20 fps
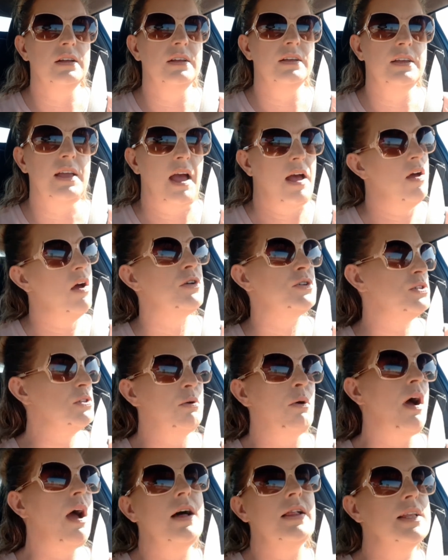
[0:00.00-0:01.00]
yeah,
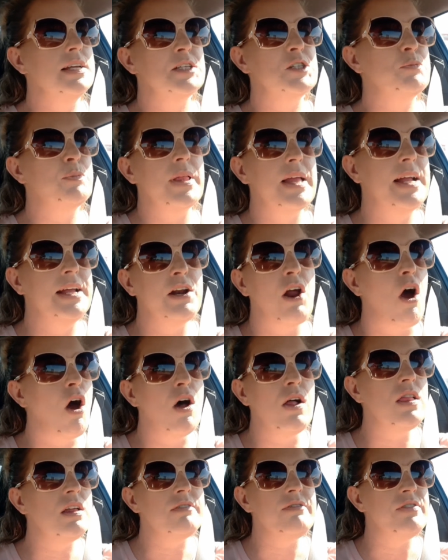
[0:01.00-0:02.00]
so I'll explain
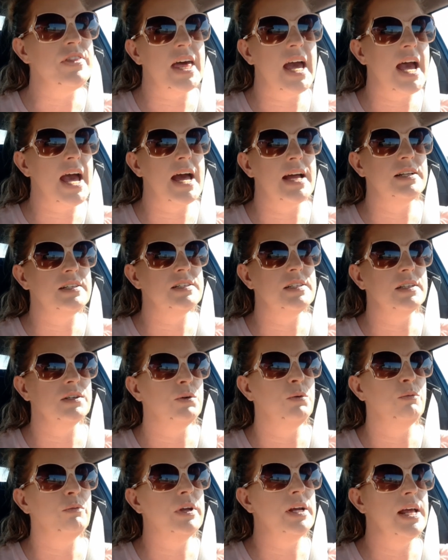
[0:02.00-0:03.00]
all of that
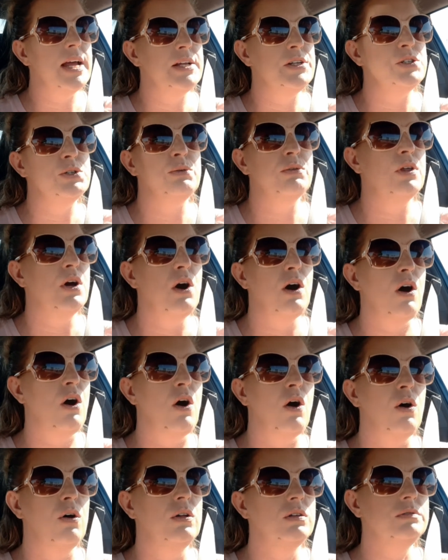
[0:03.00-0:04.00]
when I do the
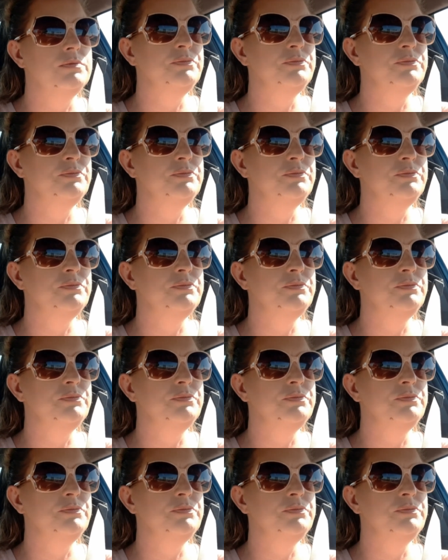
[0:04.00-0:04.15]
haul.